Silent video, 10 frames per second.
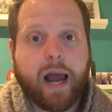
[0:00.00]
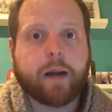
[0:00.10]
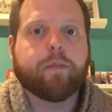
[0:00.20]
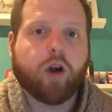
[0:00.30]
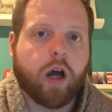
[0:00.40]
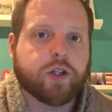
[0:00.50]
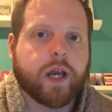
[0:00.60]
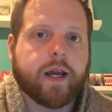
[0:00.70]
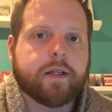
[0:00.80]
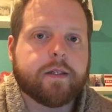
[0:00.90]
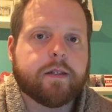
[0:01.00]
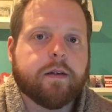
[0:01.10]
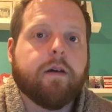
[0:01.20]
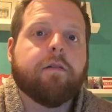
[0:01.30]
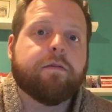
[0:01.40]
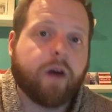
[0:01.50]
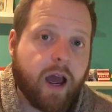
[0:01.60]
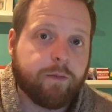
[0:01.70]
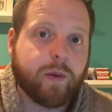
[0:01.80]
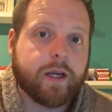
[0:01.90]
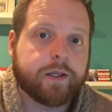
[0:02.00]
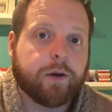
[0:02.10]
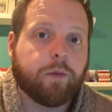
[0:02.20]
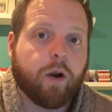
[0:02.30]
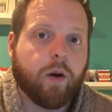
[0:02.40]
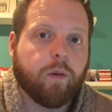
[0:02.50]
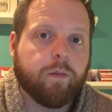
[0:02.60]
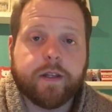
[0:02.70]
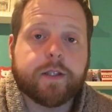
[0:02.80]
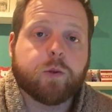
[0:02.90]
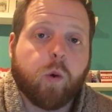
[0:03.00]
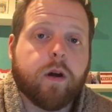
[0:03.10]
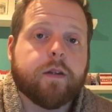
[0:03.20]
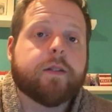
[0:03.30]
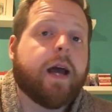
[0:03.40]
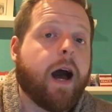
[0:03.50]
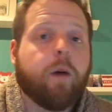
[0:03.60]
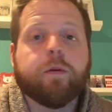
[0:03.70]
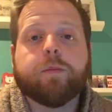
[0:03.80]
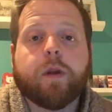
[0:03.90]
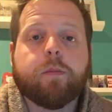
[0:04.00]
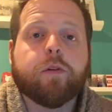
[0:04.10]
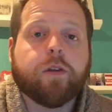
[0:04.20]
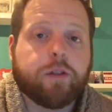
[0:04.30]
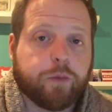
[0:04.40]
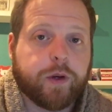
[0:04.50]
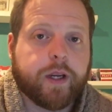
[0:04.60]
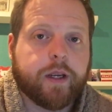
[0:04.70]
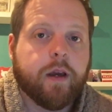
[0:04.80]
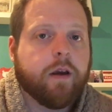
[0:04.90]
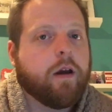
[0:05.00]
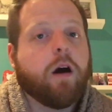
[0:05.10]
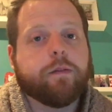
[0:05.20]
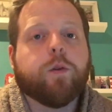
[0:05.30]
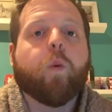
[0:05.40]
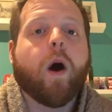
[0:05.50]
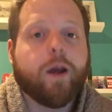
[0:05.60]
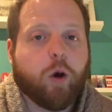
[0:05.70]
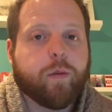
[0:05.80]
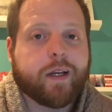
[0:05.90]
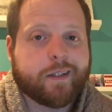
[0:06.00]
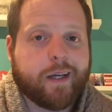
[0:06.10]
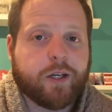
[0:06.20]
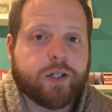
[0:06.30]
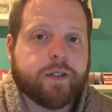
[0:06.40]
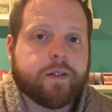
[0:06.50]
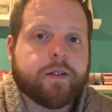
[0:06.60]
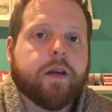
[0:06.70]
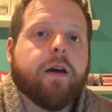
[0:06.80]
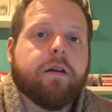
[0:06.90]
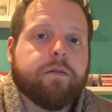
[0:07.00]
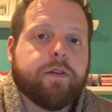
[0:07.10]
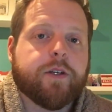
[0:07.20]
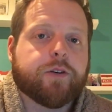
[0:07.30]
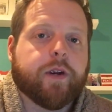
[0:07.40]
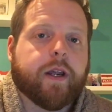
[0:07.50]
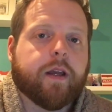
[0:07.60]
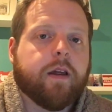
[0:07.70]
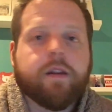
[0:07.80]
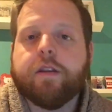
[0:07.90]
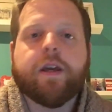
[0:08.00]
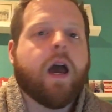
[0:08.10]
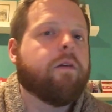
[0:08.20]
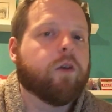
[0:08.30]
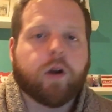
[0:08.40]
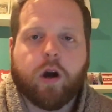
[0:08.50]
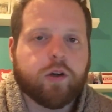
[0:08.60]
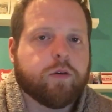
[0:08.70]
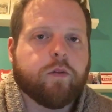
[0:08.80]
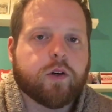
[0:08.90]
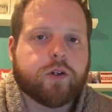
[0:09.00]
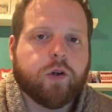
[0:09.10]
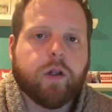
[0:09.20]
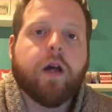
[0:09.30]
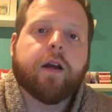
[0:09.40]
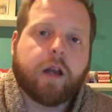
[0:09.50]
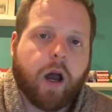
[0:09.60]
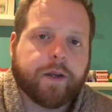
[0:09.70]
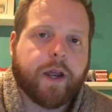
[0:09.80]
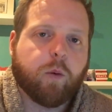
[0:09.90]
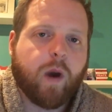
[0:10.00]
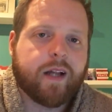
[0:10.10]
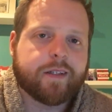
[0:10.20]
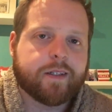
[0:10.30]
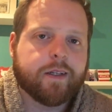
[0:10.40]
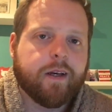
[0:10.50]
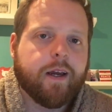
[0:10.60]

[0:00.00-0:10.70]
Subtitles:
projects 5 weeks in a row. This was album number 3 of the Wyoming Sessions, featuring the ever controversial Kanye West